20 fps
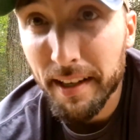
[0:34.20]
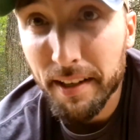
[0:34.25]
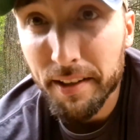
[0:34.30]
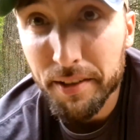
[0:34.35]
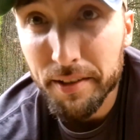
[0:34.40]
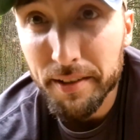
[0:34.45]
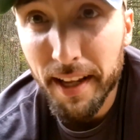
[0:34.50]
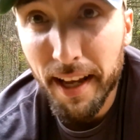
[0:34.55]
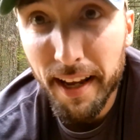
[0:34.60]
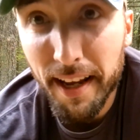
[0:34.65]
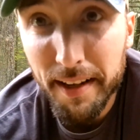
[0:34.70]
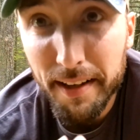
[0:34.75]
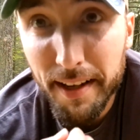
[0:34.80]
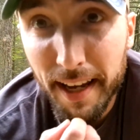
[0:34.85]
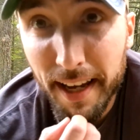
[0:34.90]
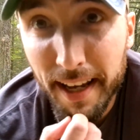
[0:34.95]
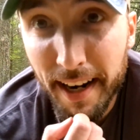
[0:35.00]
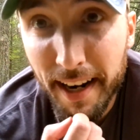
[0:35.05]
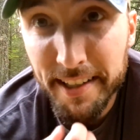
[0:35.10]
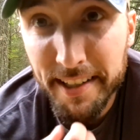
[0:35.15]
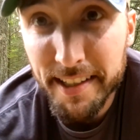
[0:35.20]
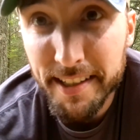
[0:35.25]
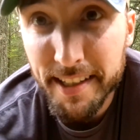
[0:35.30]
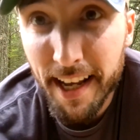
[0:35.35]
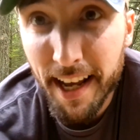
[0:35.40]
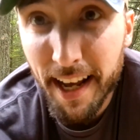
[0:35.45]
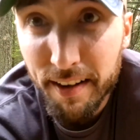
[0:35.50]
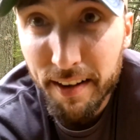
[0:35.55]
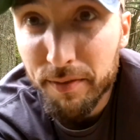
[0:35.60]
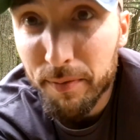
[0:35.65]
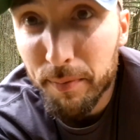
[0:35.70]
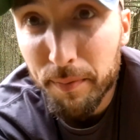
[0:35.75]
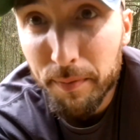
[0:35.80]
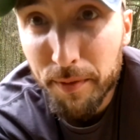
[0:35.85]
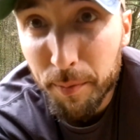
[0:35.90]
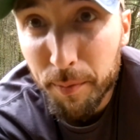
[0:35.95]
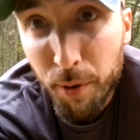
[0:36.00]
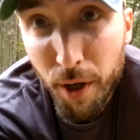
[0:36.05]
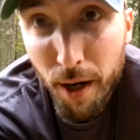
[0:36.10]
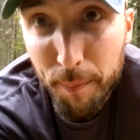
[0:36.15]
other day, and I didn't have
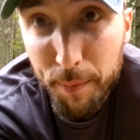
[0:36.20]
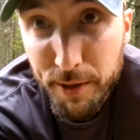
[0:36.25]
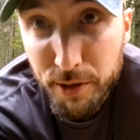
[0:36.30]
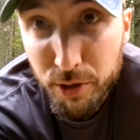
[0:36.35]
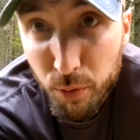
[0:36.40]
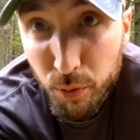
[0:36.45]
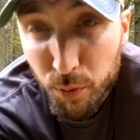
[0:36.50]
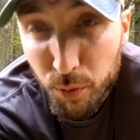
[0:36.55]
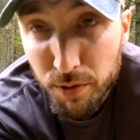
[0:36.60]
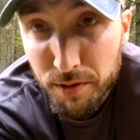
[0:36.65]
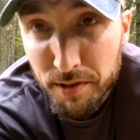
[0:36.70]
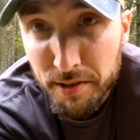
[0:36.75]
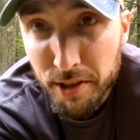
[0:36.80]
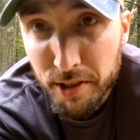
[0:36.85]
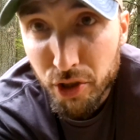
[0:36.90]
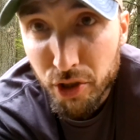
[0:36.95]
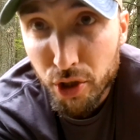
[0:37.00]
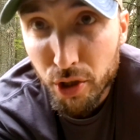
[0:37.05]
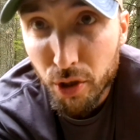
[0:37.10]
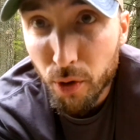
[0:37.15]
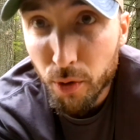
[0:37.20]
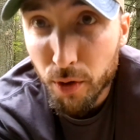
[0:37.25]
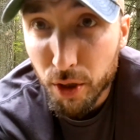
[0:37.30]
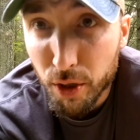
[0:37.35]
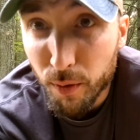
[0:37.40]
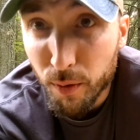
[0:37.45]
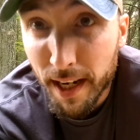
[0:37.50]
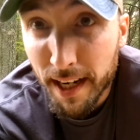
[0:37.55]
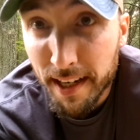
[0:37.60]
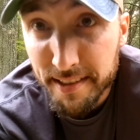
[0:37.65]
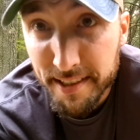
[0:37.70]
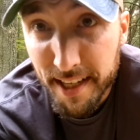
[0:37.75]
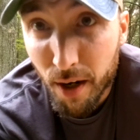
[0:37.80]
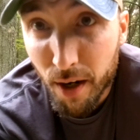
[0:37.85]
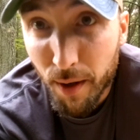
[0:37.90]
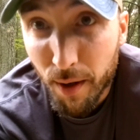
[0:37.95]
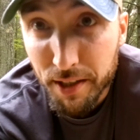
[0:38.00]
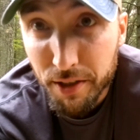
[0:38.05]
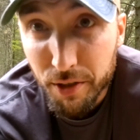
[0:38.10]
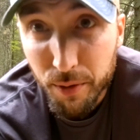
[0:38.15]
the proper tools to show you guys how
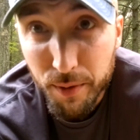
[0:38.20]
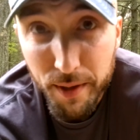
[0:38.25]
I do